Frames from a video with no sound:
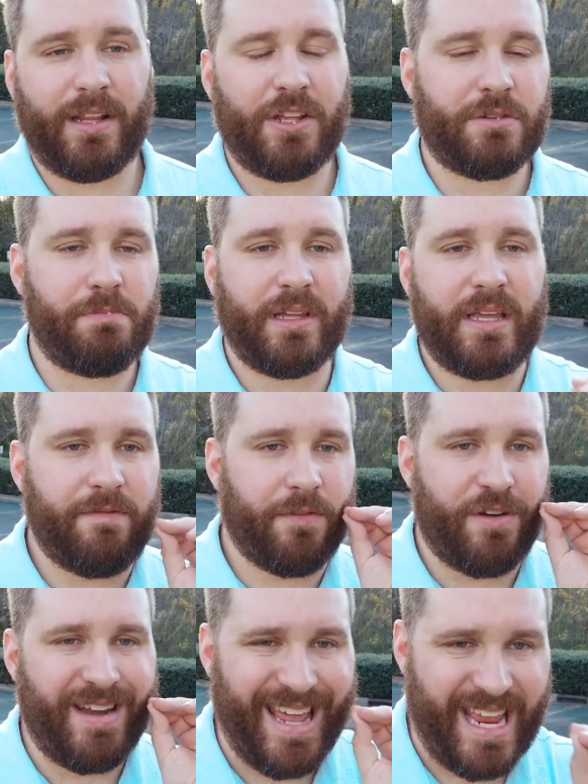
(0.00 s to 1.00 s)
But let's believe
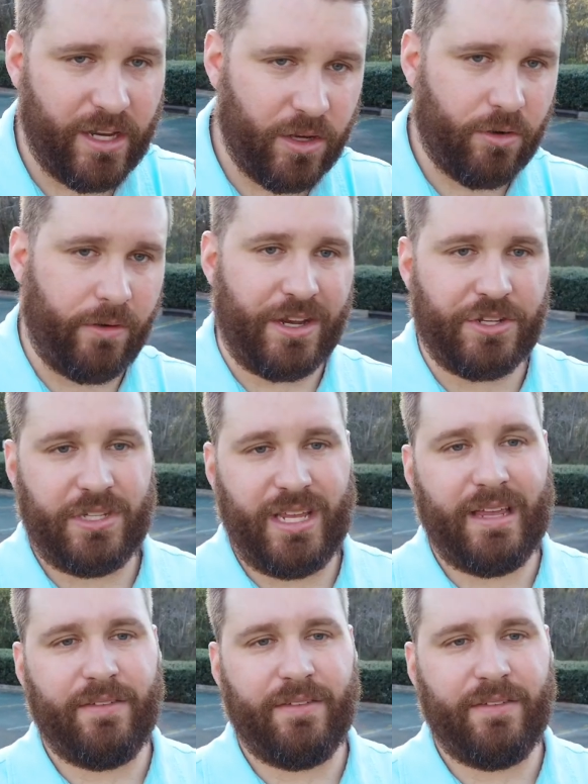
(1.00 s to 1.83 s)
for an increase,